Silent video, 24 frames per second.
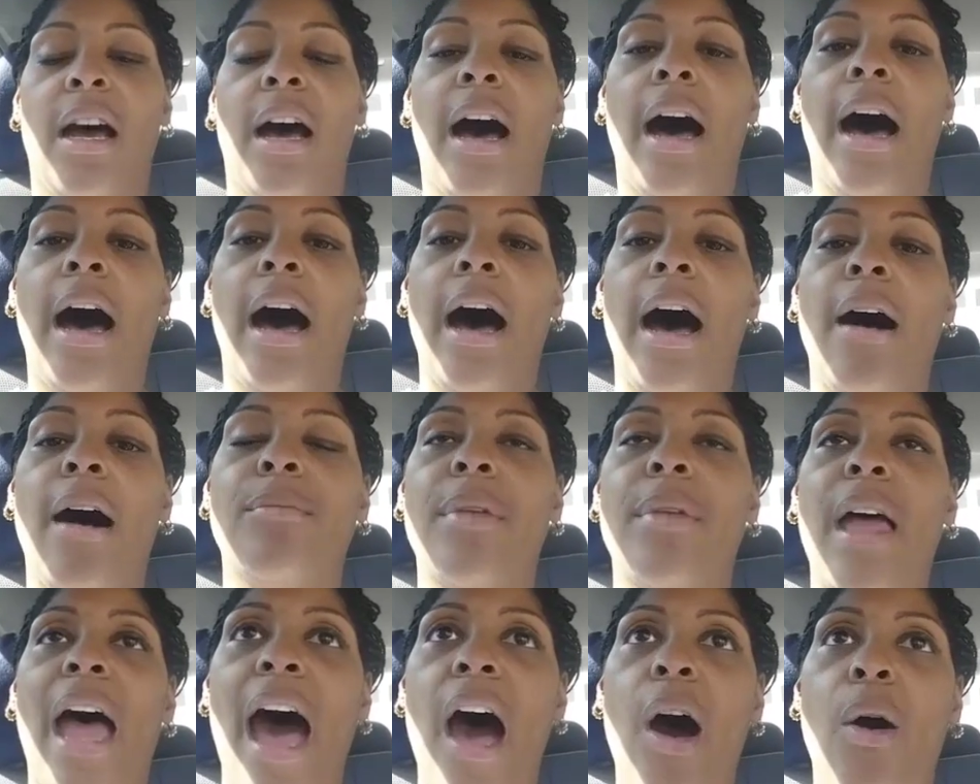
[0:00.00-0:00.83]

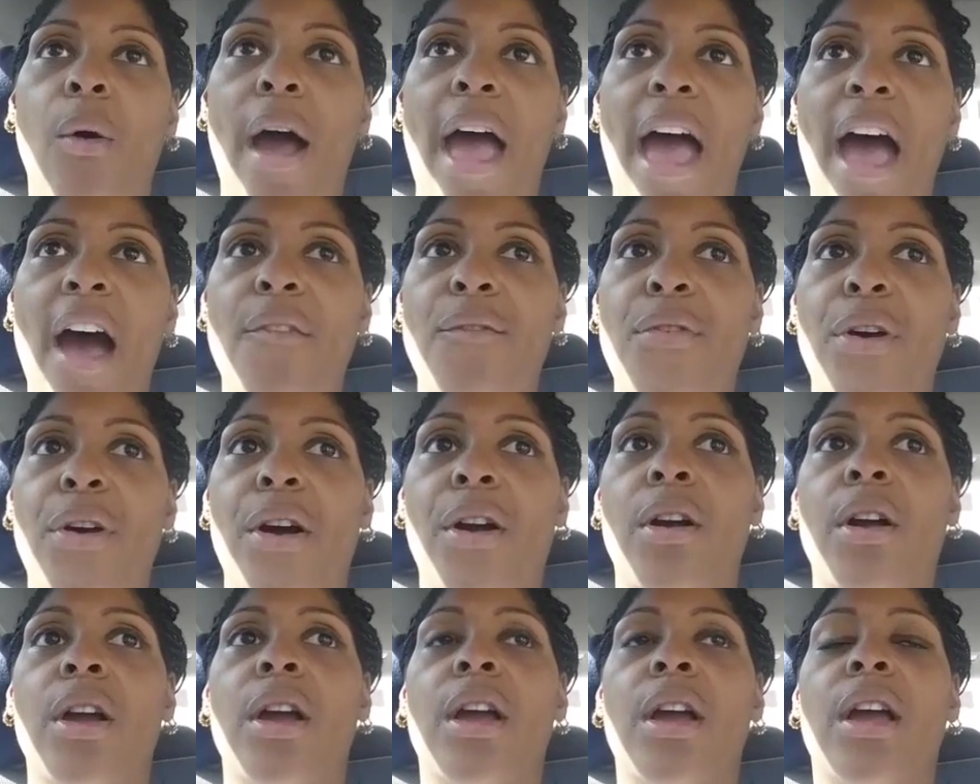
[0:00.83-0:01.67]

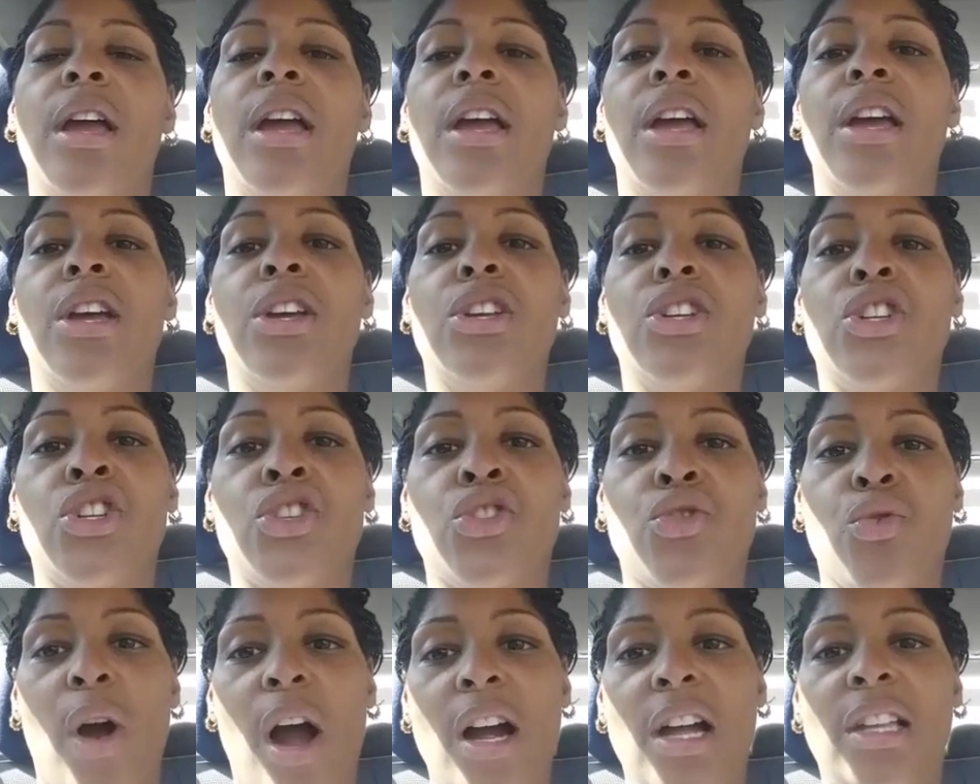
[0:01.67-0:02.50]
However,
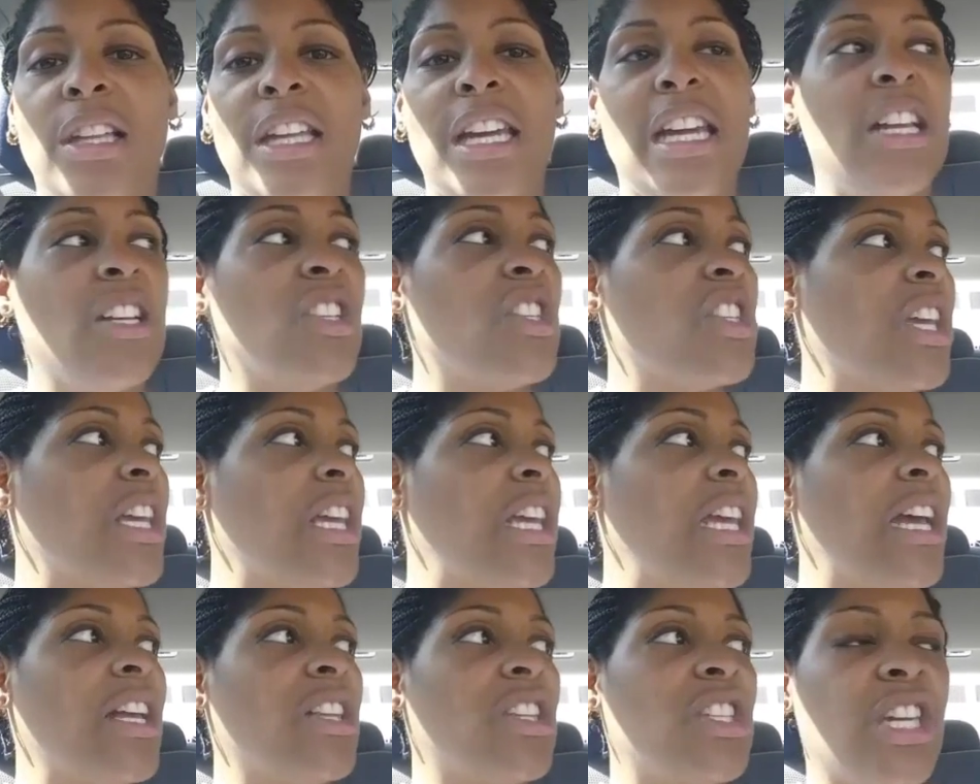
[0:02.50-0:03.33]
struggling to
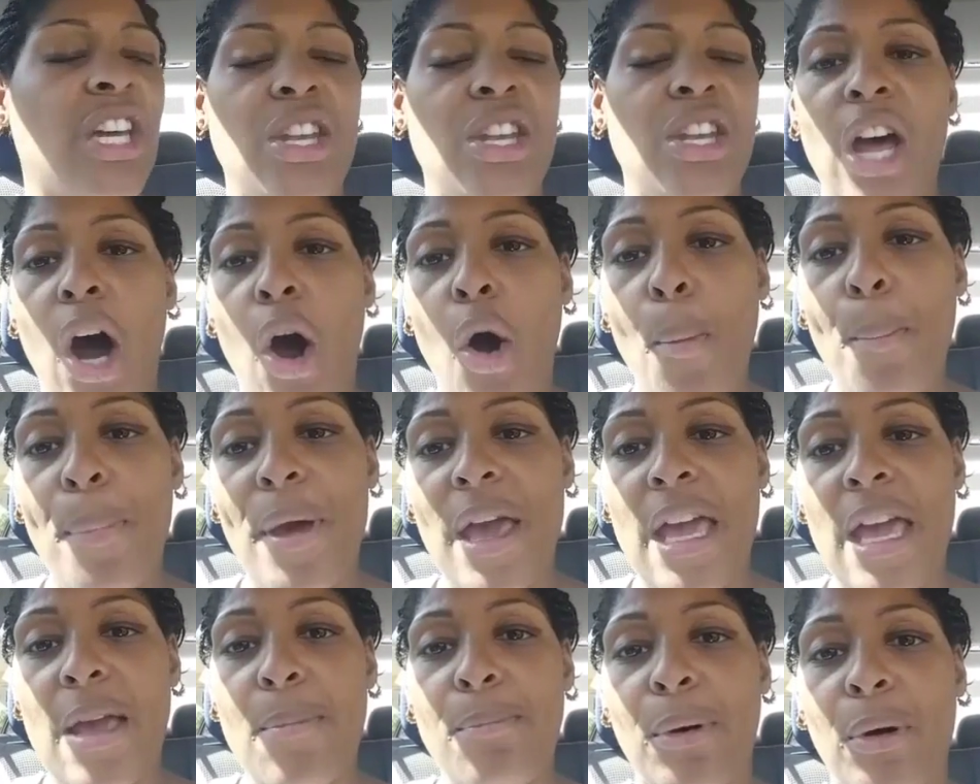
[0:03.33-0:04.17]
get to know
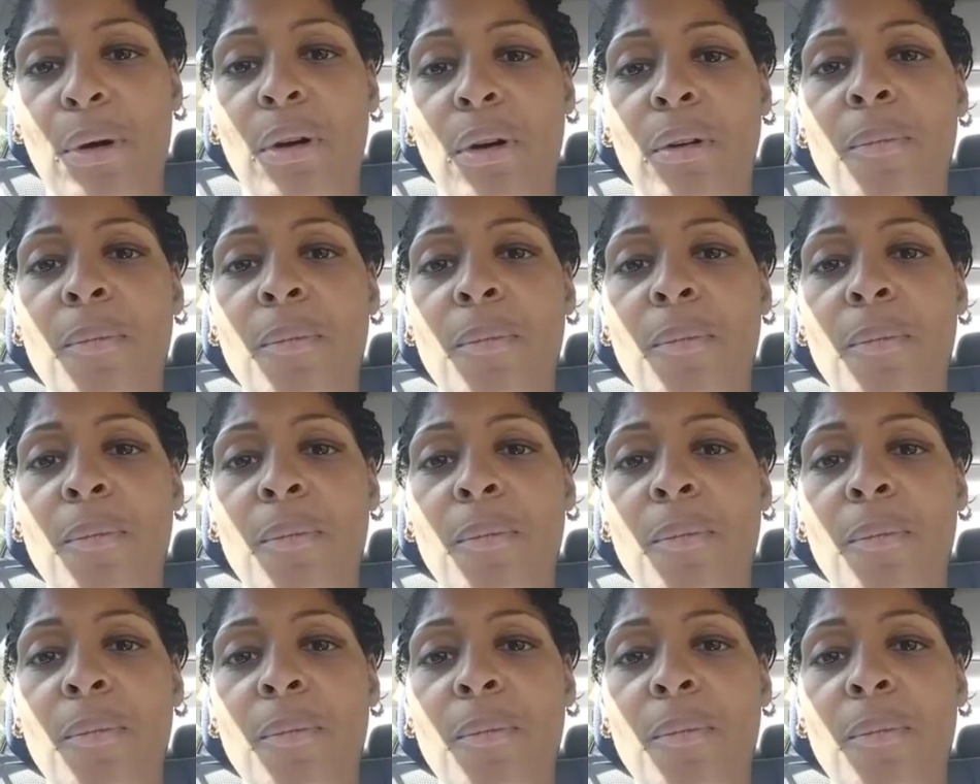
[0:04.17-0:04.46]
people